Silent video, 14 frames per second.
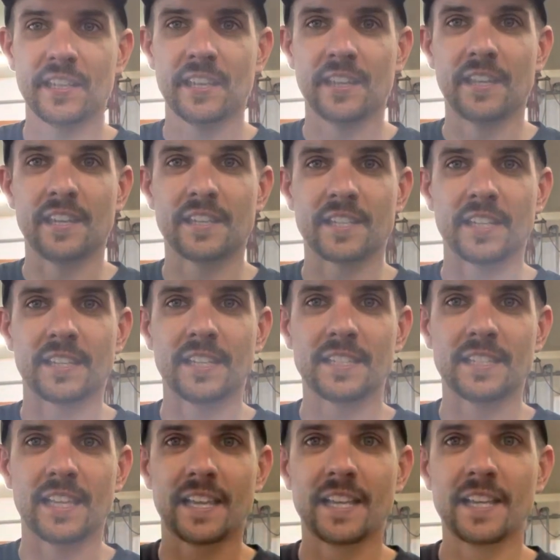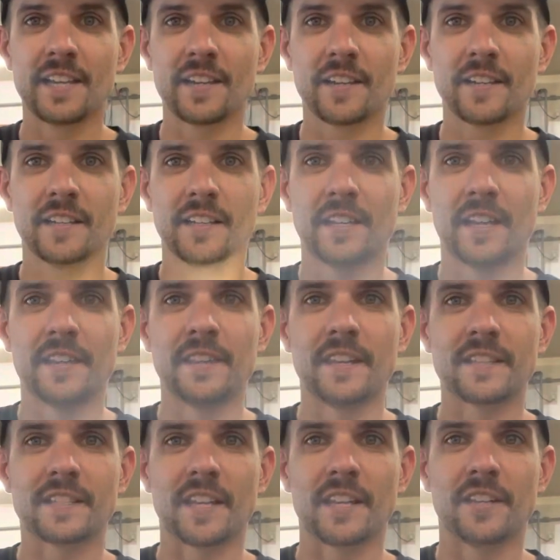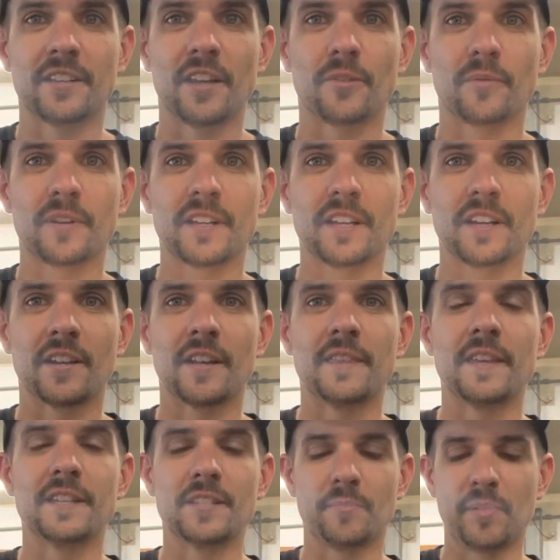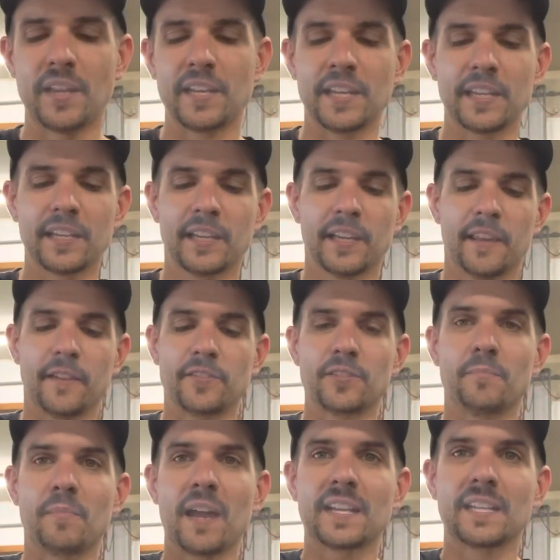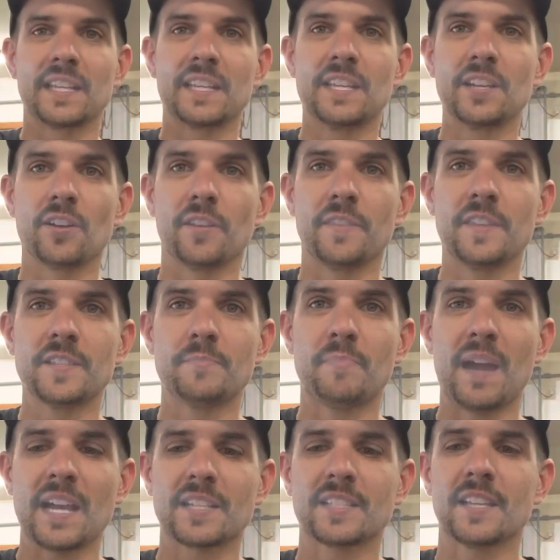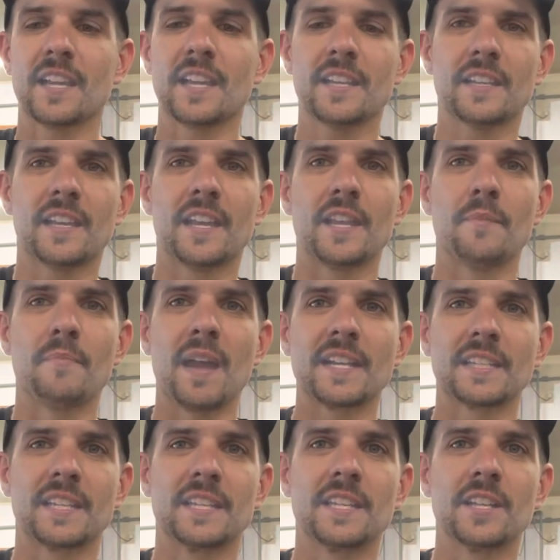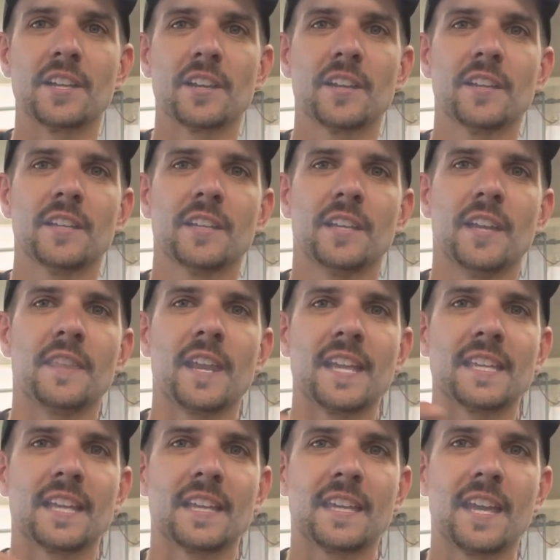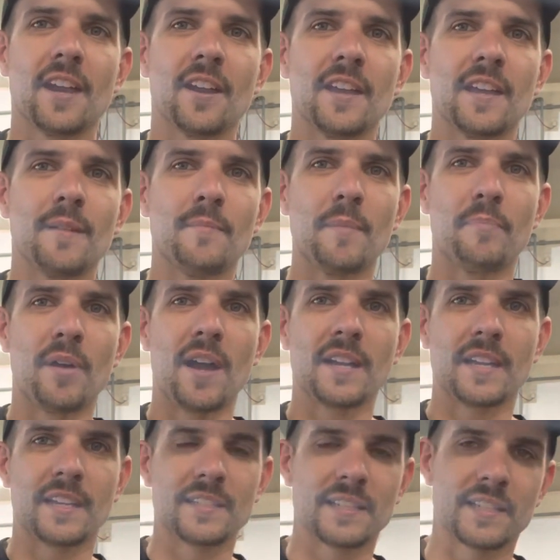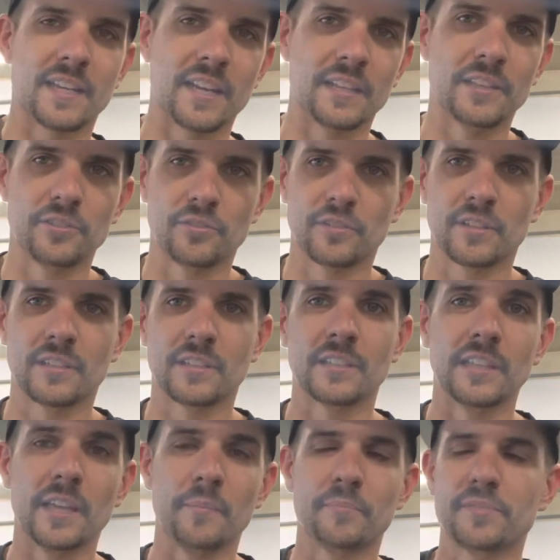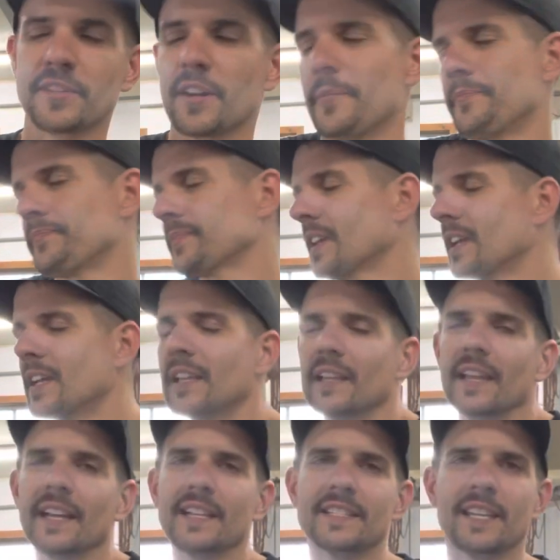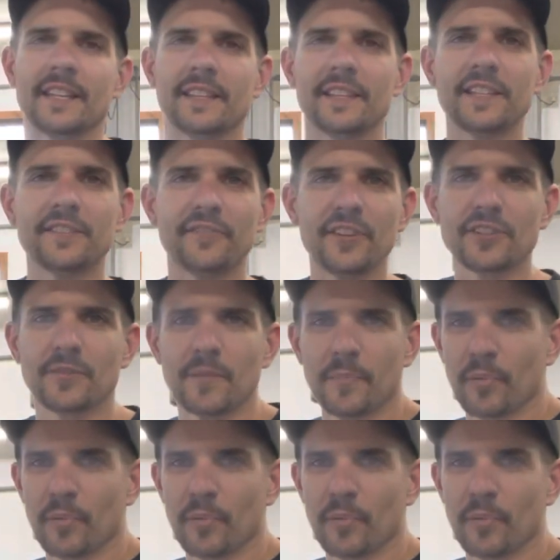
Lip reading: then it's got this light here, and then it's got another one here. And then depending, there's a magnet here on this back side and a magnet here. And then I can carry it in my pocket because it's got a little clip. So like I said, this video is gonna be